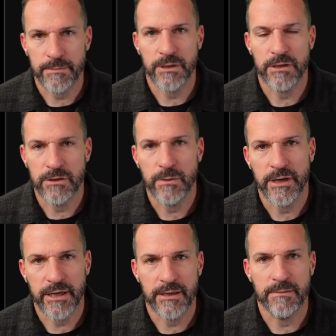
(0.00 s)
put a new one
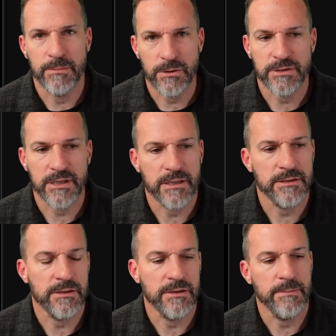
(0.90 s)
in, and bolt it
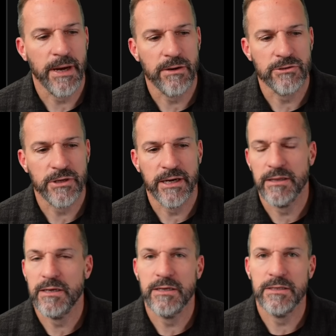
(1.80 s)
onto the powertrain
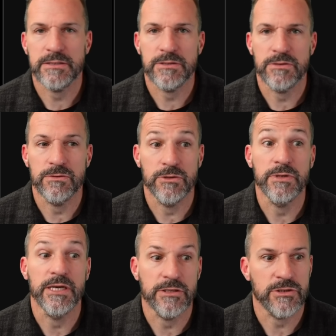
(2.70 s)
than it is to do
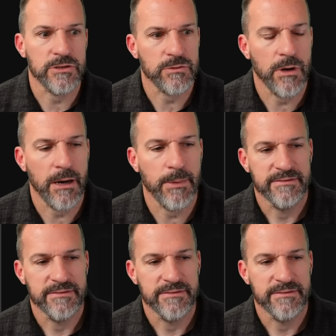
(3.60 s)
the engine swap.